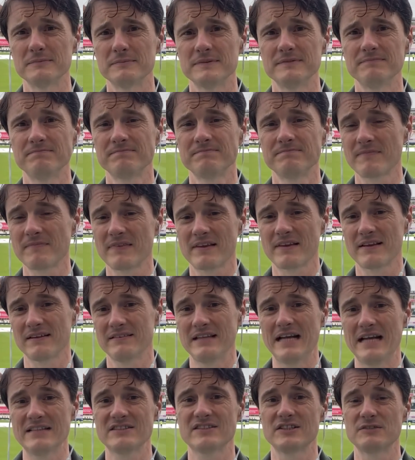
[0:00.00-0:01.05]
And
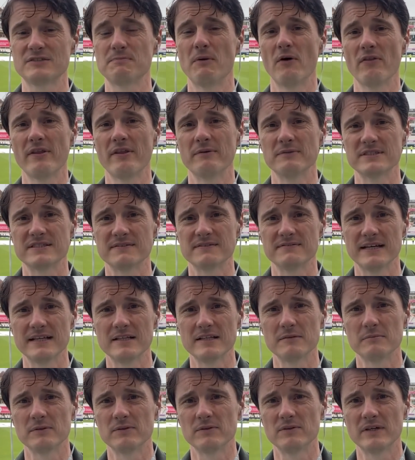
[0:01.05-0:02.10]
that's the spot that was
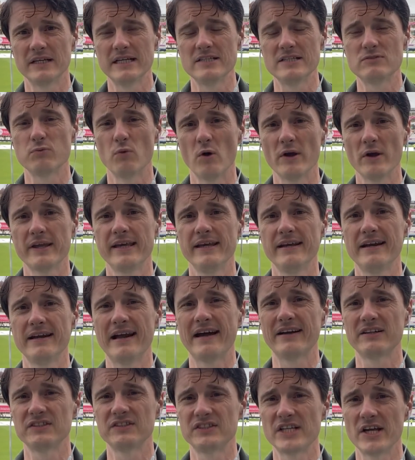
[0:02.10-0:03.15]
available, and he's working it
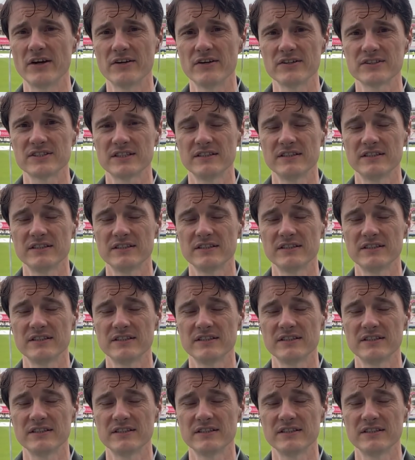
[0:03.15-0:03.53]
out as he goes.